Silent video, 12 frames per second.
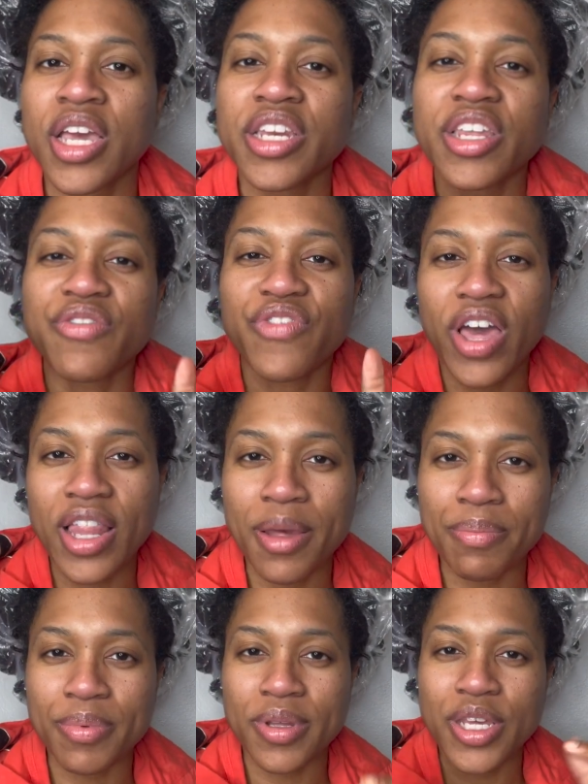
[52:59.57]

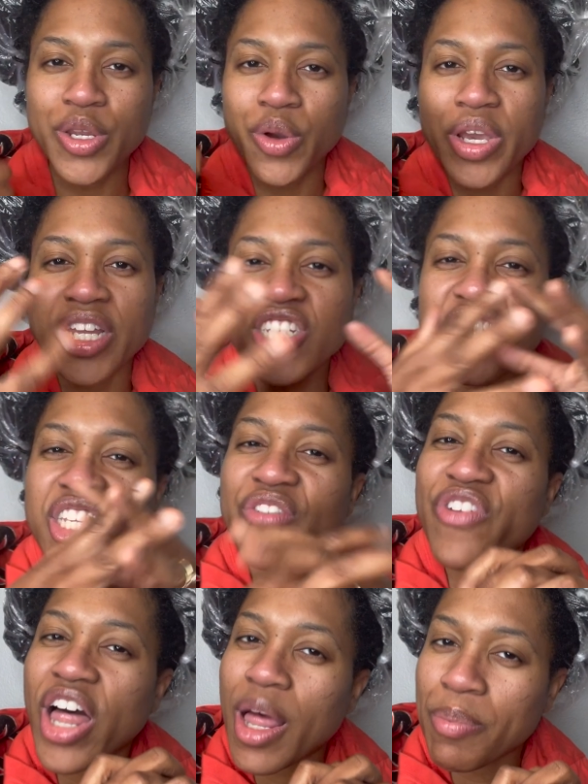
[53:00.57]
develop, you know, it can just
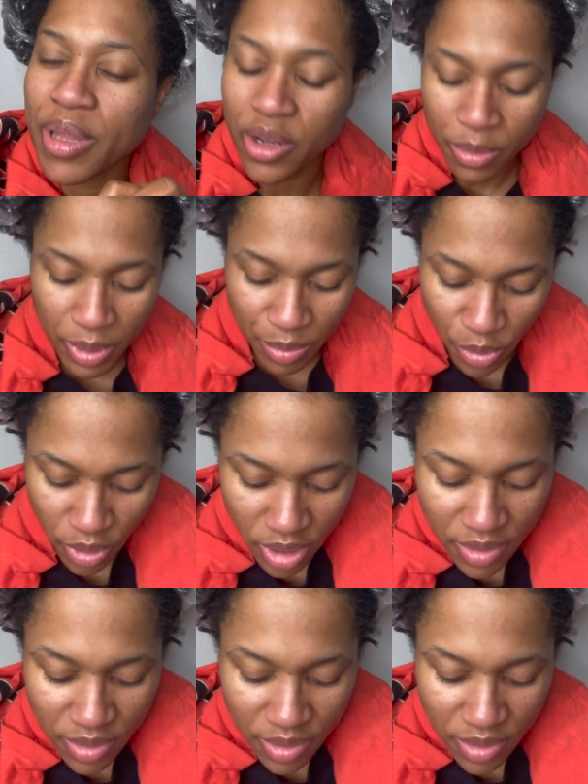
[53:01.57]
develop a little bit more.